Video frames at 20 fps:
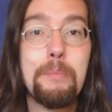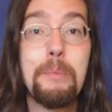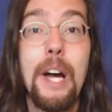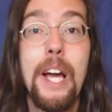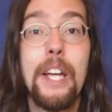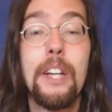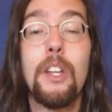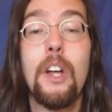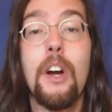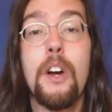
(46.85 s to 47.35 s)

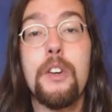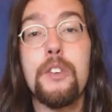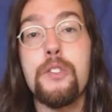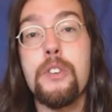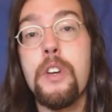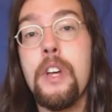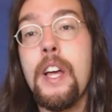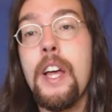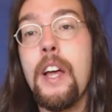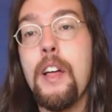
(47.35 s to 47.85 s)
by and
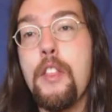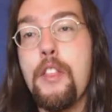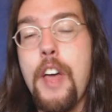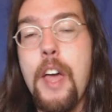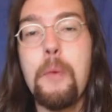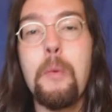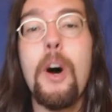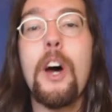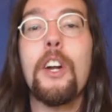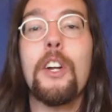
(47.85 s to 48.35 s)
large.
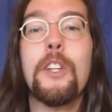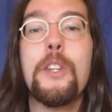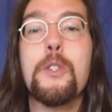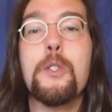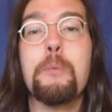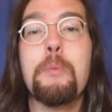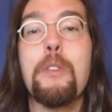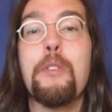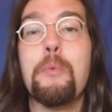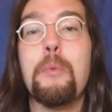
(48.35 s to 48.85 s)
They want
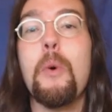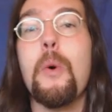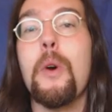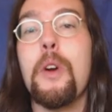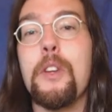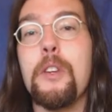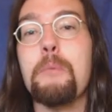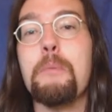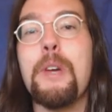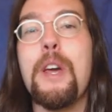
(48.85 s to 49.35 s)
Elizabeth
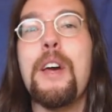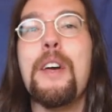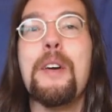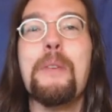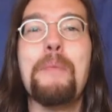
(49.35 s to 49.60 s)
Warren to be,